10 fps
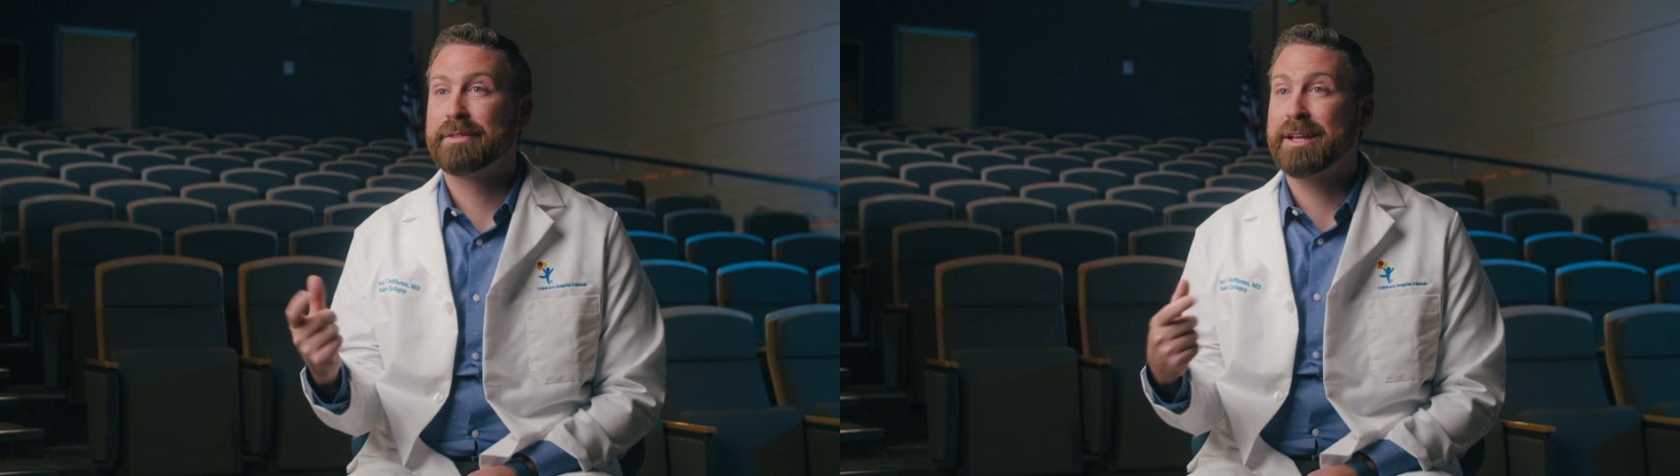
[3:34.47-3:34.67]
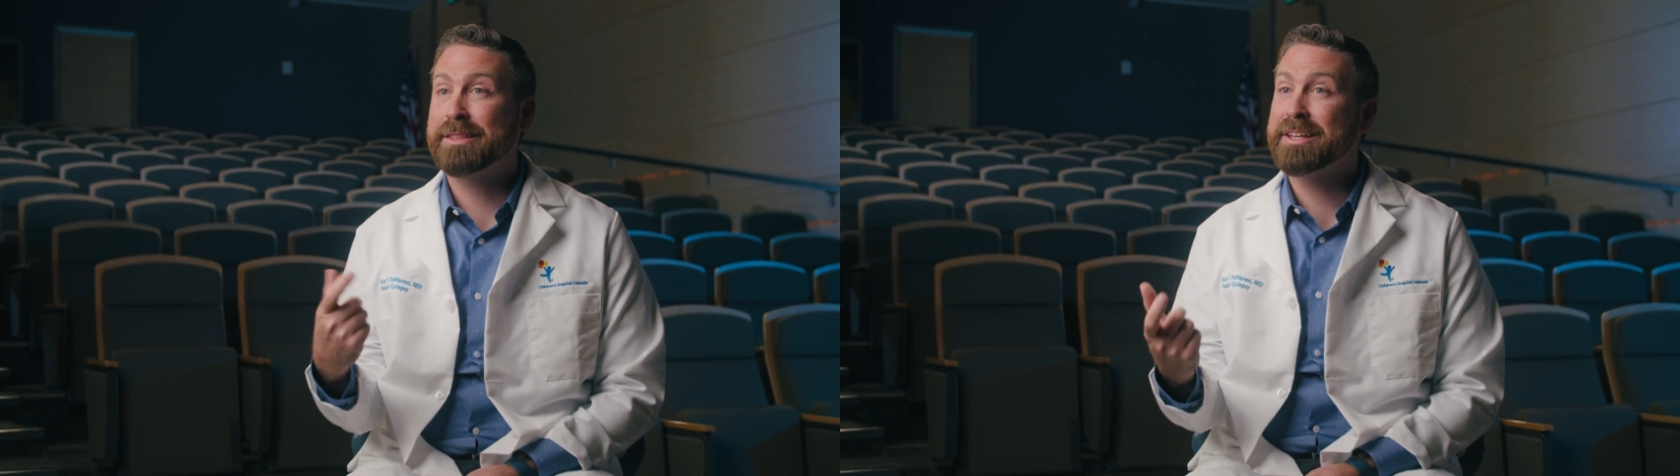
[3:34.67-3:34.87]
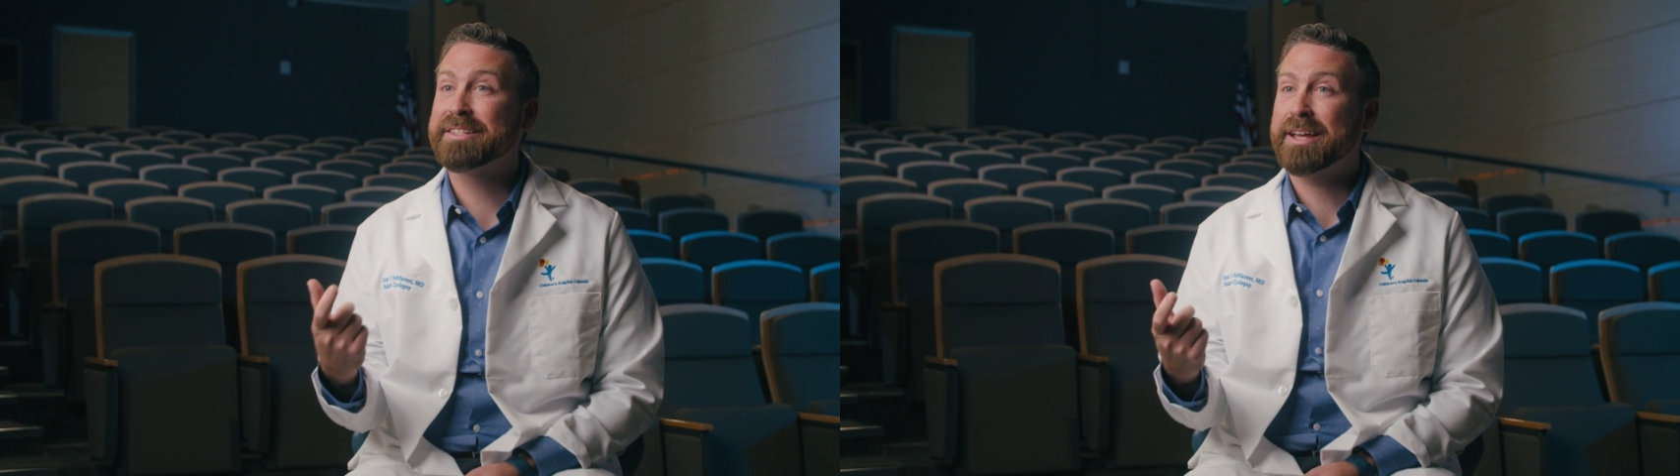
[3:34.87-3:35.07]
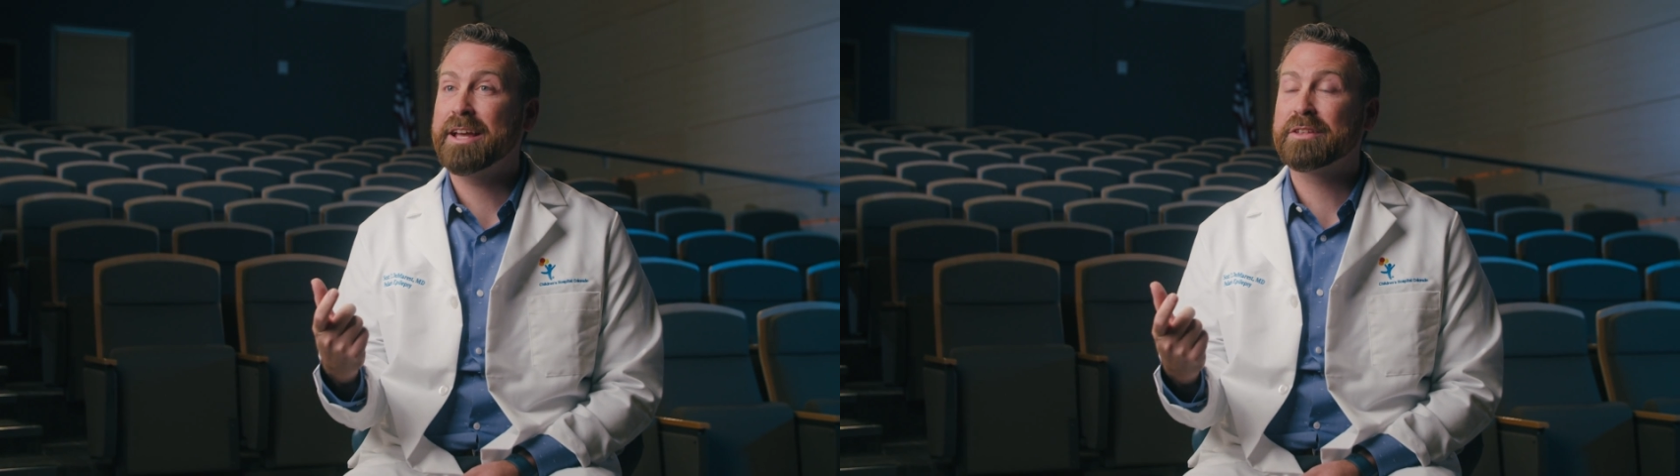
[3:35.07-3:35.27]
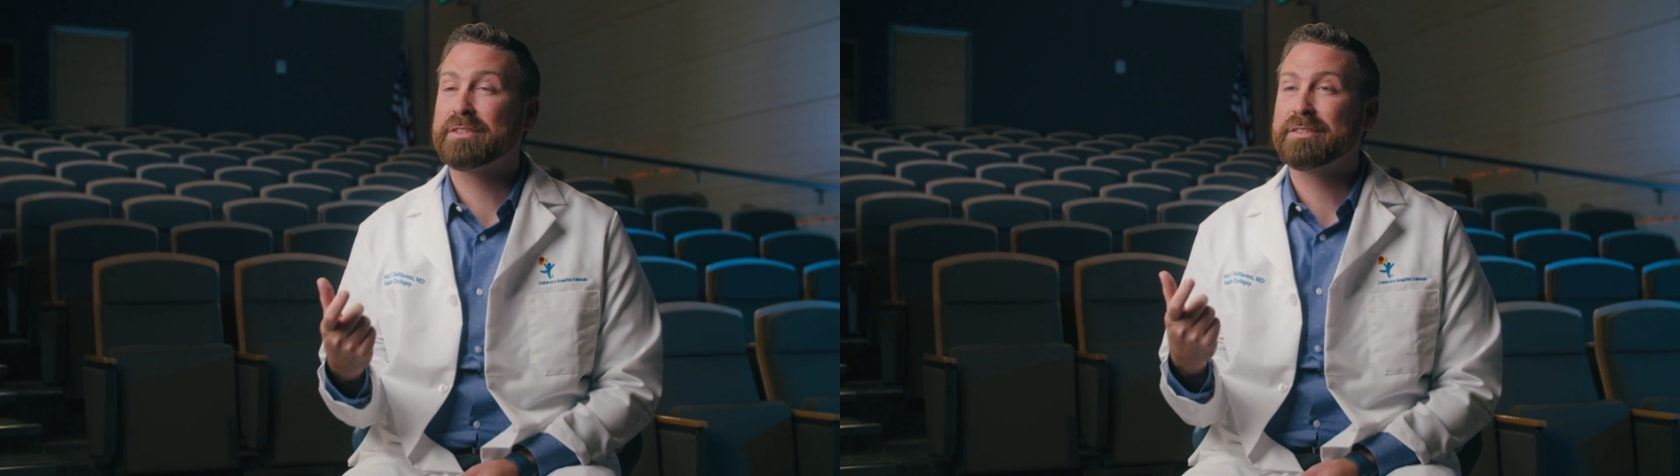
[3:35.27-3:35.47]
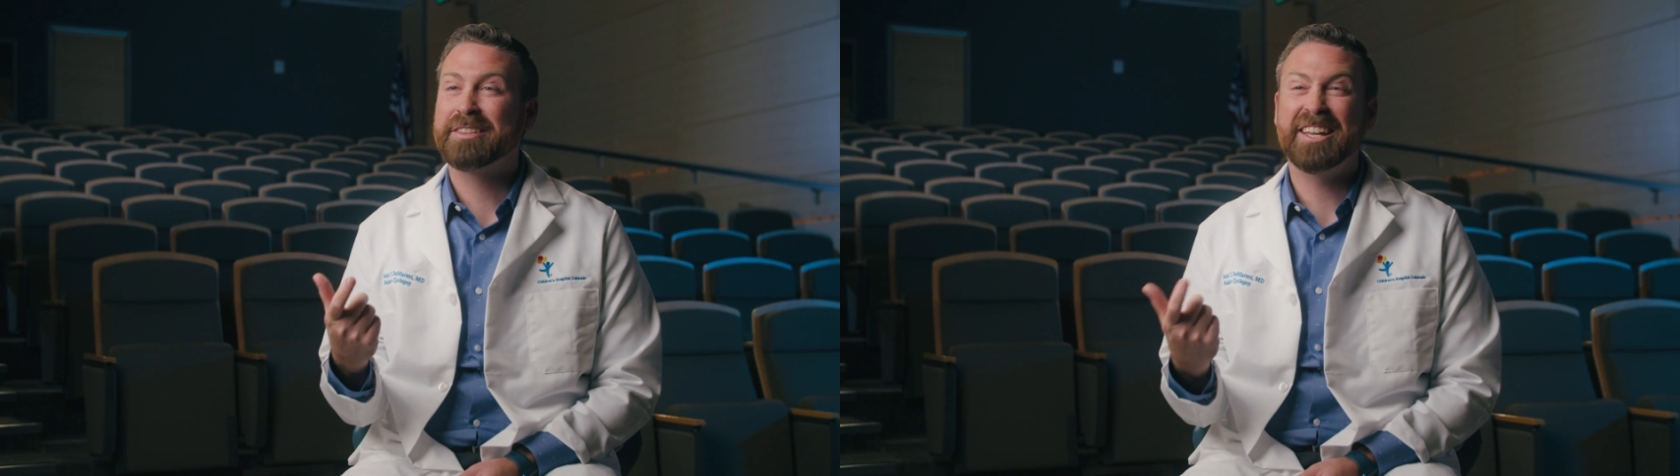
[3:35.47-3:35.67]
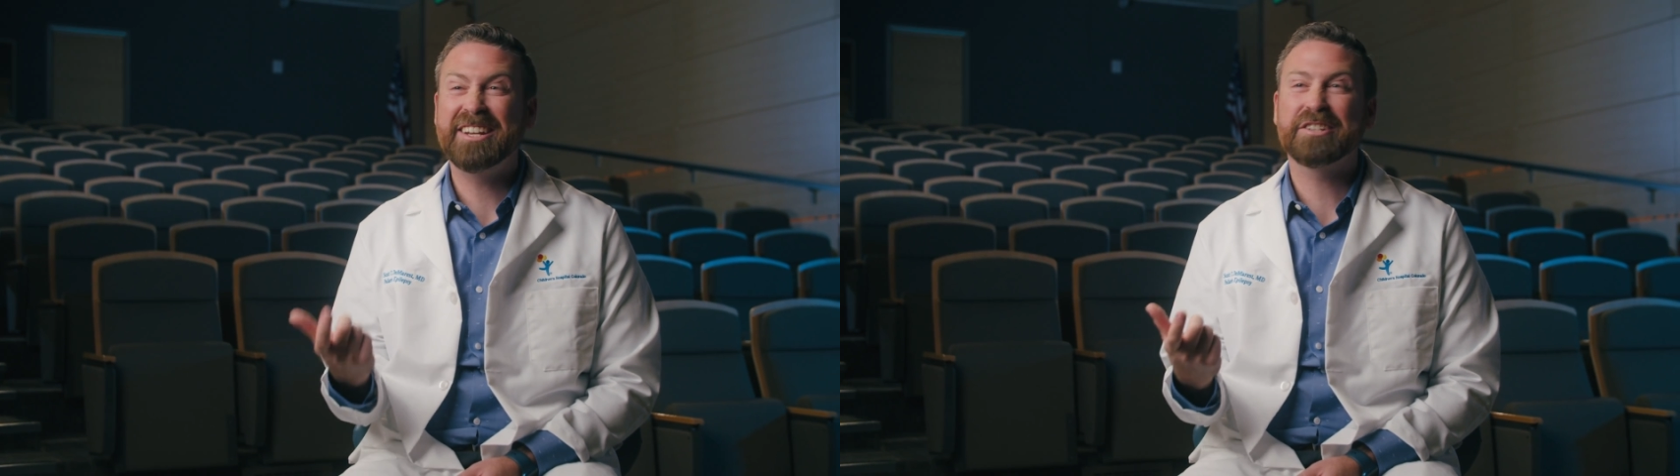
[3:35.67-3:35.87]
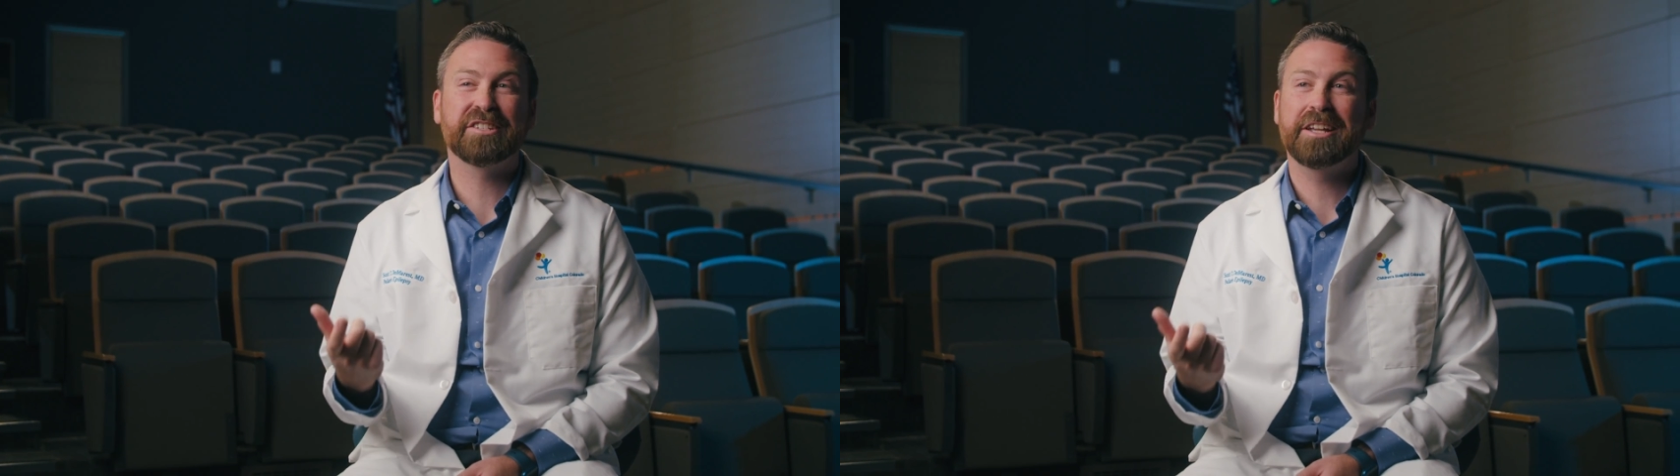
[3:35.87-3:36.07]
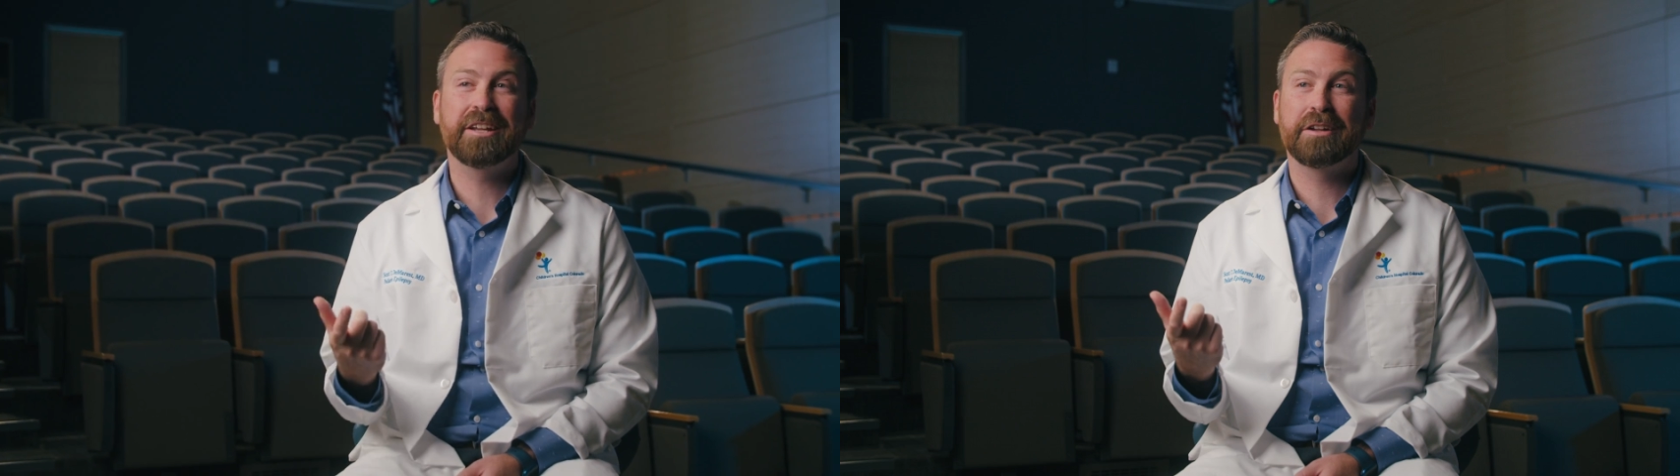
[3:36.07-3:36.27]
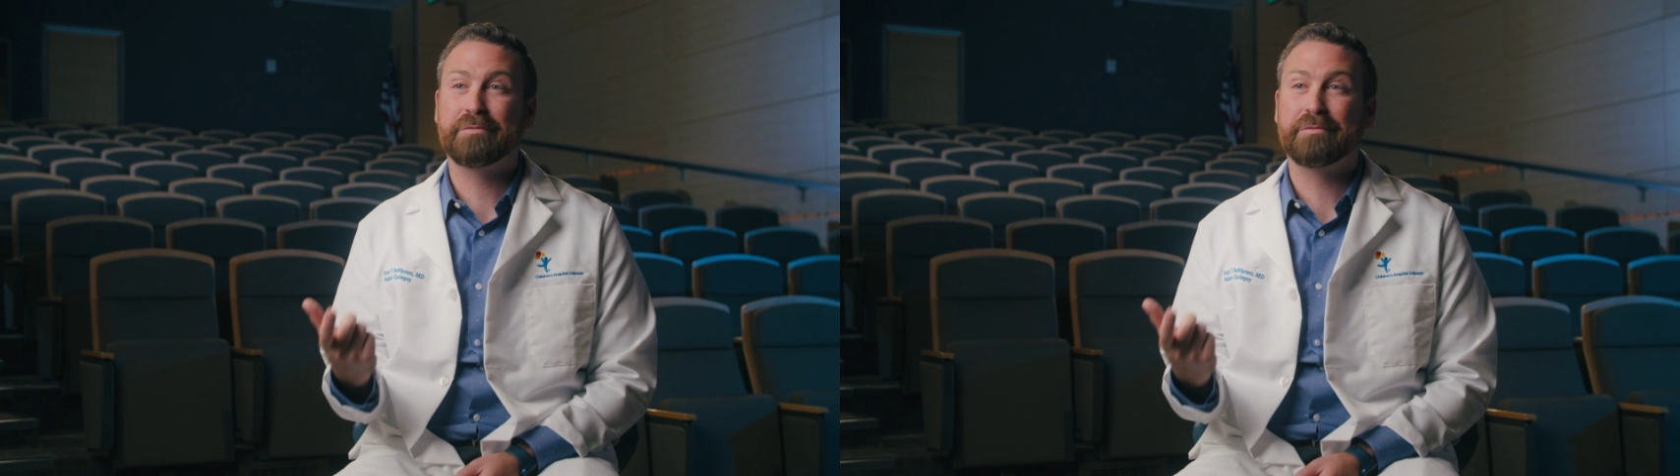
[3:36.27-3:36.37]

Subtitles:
In this case, they just needed a